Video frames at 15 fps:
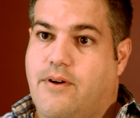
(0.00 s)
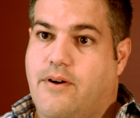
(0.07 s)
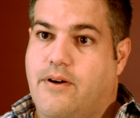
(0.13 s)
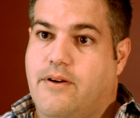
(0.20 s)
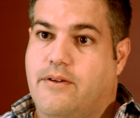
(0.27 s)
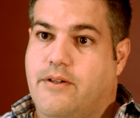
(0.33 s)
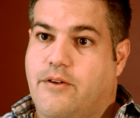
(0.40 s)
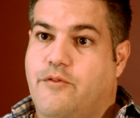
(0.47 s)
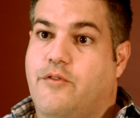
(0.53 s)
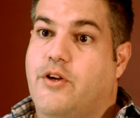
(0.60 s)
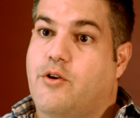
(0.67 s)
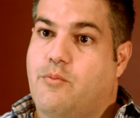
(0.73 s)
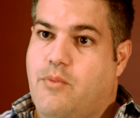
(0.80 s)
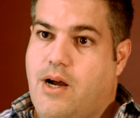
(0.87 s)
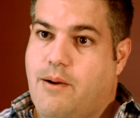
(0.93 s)
are
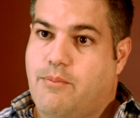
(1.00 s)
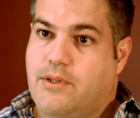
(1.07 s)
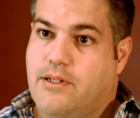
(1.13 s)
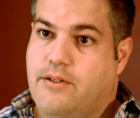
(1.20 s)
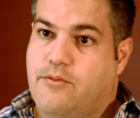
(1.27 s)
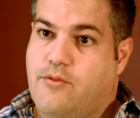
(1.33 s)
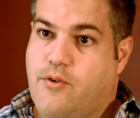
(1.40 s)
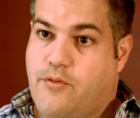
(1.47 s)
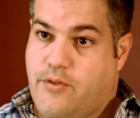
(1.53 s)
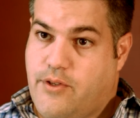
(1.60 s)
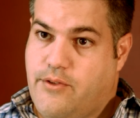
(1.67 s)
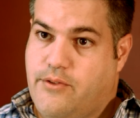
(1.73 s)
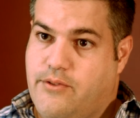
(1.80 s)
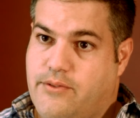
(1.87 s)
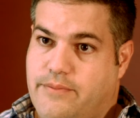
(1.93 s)
configured properly for
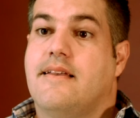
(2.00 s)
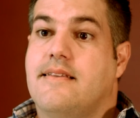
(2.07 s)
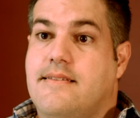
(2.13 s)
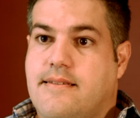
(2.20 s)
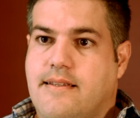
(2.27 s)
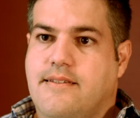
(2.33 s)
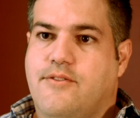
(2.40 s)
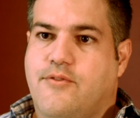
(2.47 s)
Fuse. Since